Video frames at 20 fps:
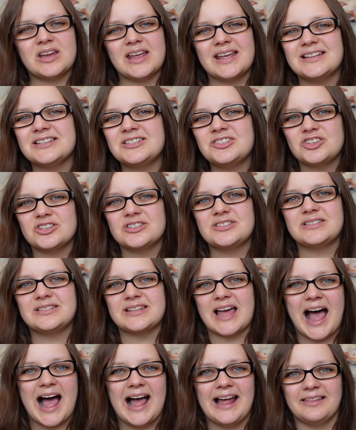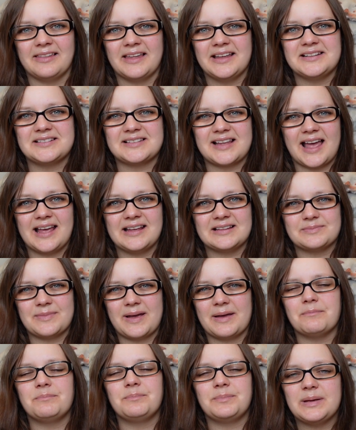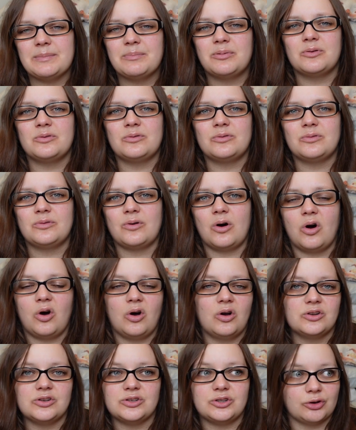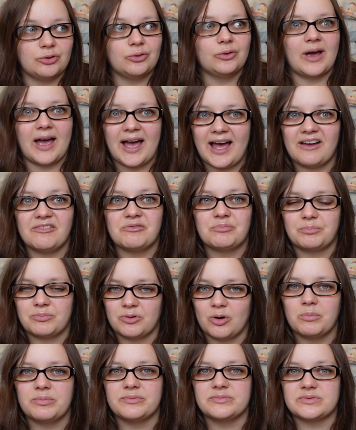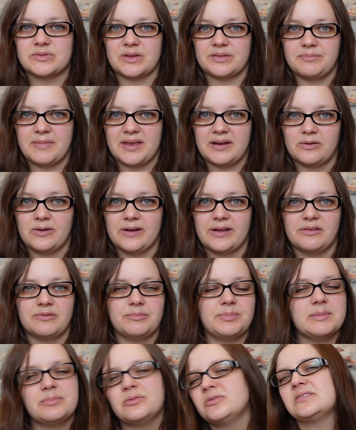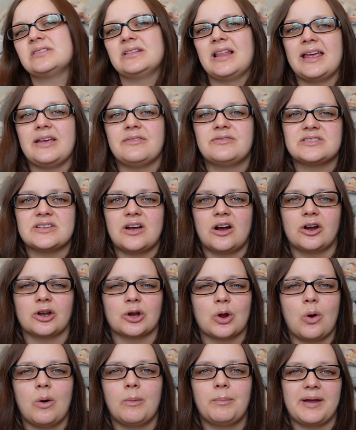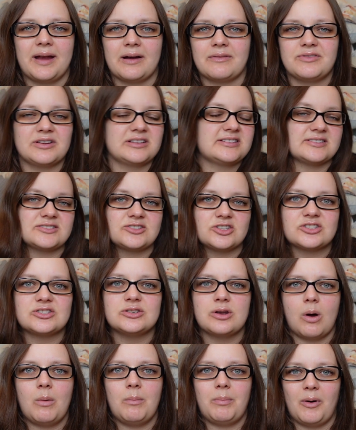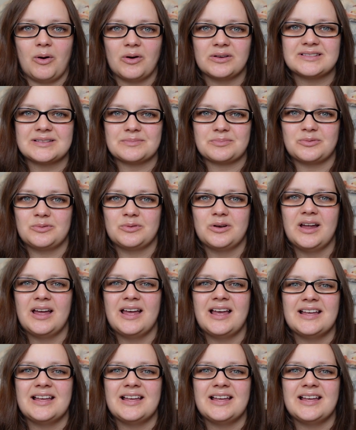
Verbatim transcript: It's just the highlights, guys, man. People do have problems with mental health. People's lives are not perfect. It's just not possible.